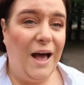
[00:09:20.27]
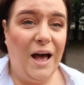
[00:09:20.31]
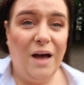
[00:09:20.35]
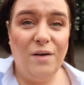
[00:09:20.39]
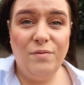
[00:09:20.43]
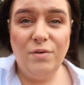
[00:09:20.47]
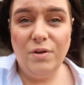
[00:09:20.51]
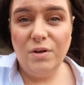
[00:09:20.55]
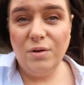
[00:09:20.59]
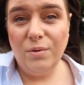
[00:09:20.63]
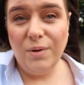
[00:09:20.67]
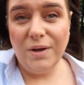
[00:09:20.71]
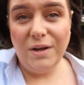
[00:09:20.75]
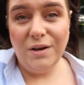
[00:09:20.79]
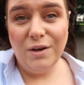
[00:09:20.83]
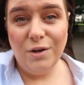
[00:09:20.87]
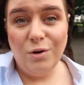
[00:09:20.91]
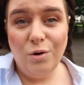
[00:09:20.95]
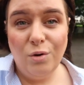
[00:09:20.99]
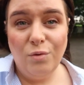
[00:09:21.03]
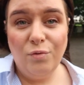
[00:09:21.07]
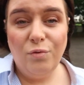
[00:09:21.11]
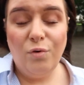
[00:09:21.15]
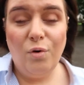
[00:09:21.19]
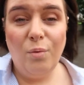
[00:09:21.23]
I will quickly
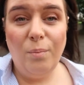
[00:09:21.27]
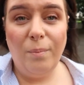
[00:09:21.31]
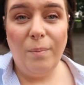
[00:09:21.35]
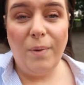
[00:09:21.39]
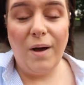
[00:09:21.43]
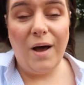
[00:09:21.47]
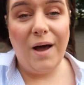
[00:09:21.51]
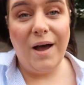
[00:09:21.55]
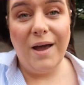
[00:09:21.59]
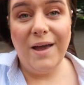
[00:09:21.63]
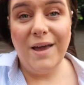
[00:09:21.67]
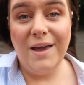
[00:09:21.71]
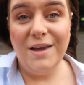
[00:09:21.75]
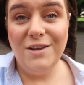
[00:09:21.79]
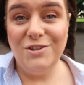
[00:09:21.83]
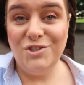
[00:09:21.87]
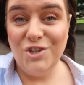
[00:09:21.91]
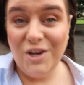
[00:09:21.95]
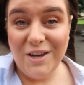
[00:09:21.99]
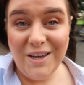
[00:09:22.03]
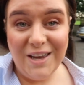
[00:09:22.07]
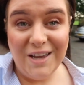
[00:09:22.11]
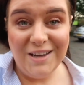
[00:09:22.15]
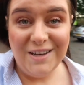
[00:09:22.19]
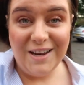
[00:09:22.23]
go for my
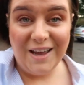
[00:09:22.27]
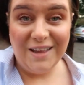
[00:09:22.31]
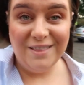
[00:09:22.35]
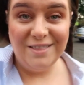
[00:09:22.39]
jacket